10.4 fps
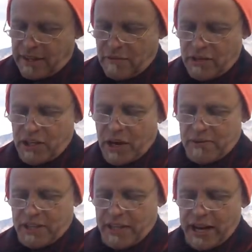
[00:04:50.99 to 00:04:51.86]
which I
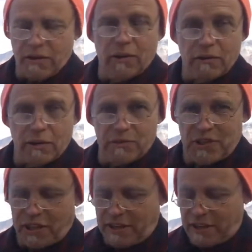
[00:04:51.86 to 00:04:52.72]
was in that courtroom
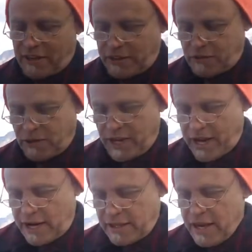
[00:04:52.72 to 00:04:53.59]
sitting there on the
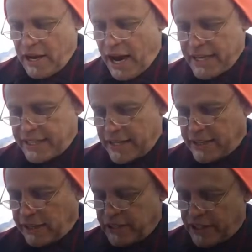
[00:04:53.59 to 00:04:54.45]
28th, I sense
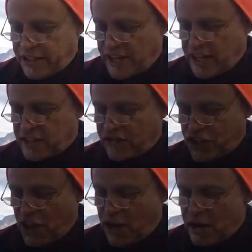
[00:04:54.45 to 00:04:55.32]
a clear sense of
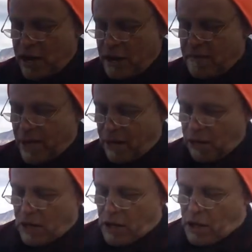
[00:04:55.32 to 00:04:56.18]
shared mental
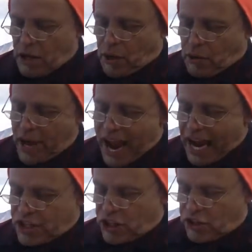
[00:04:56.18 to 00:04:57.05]

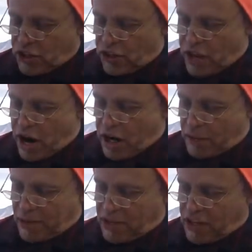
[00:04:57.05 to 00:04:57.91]
reaction during the
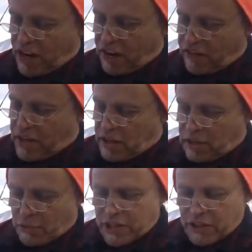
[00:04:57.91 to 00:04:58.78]
arguments of
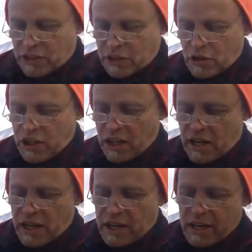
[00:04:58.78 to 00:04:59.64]
the restitution
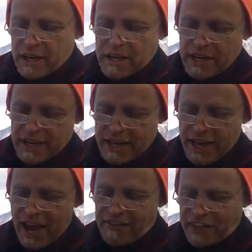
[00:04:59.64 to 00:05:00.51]

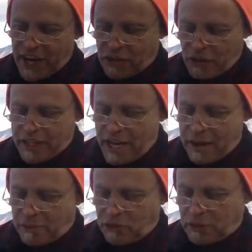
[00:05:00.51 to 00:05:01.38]
evidentiary
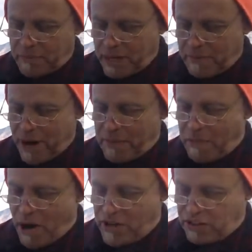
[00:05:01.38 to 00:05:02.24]
table submitted by the
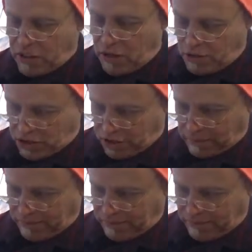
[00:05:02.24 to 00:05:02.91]
prosecution.